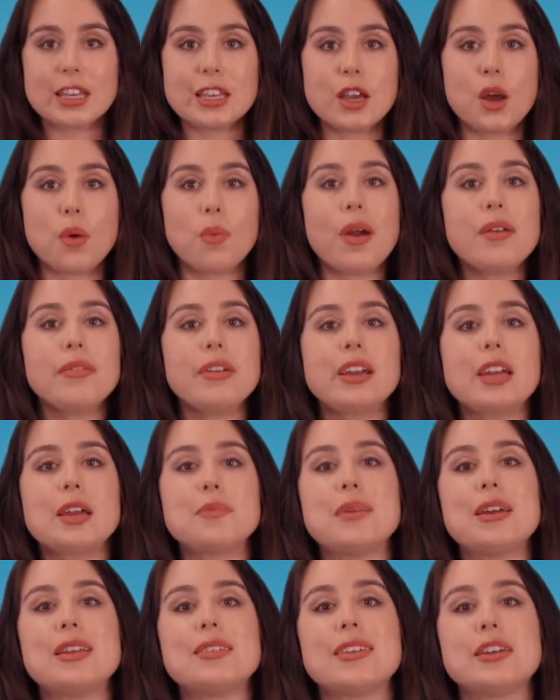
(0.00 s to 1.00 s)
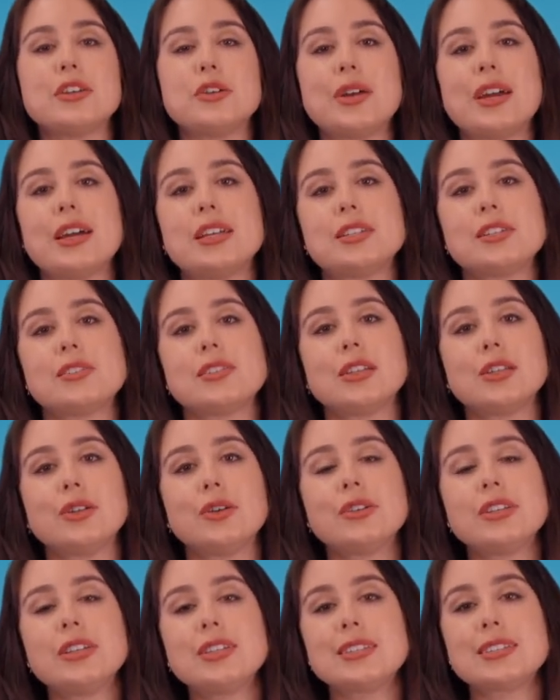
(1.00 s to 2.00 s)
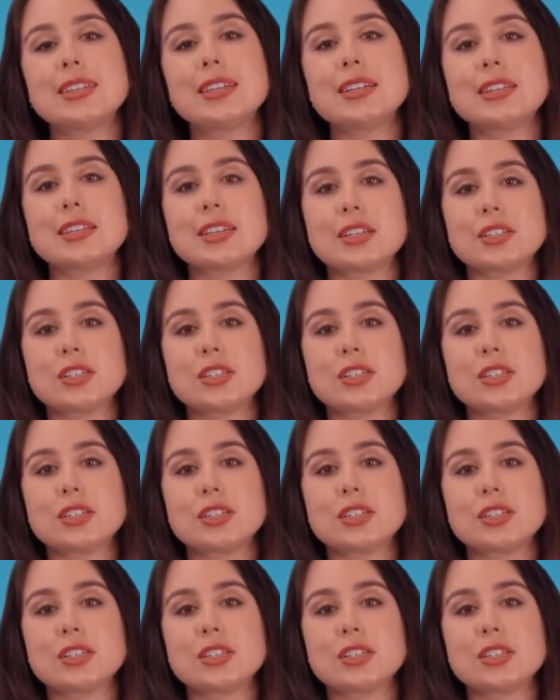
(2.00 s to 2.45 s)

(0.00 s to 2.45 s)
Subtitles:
We recommend that you head to the Learning Centre